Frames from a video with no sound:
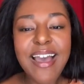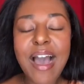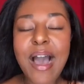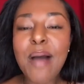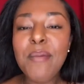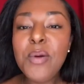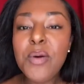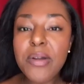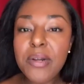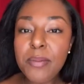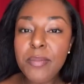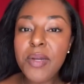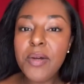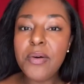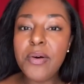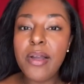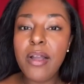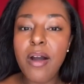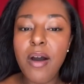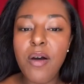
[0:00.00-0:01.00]
I'm going to be
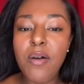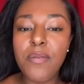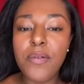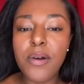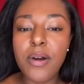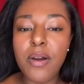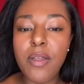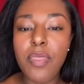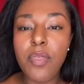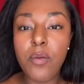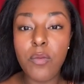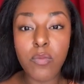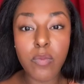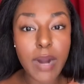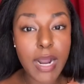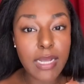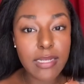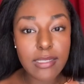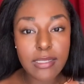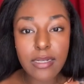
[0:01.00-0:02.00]
going over the
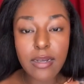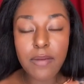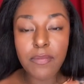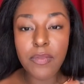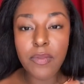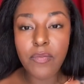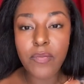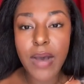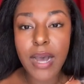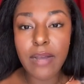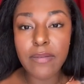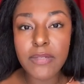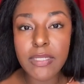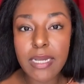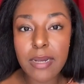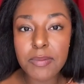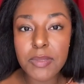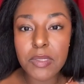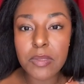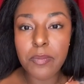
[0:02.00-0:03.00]
rest of the 5
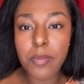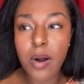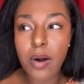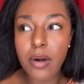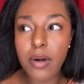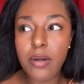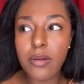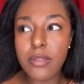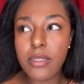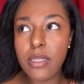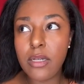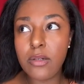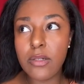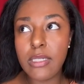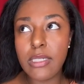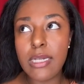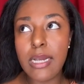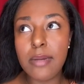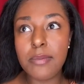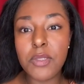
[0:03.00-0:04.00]
steps tomorrow. So
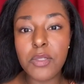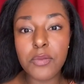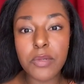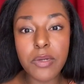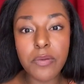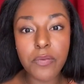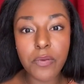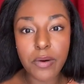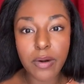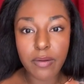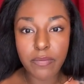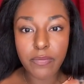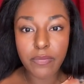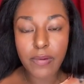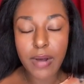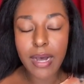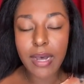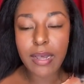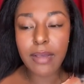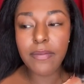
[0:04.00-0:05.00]
steps 3, 4, and
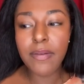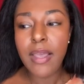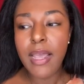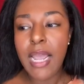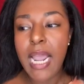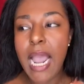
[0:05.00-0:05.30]
5.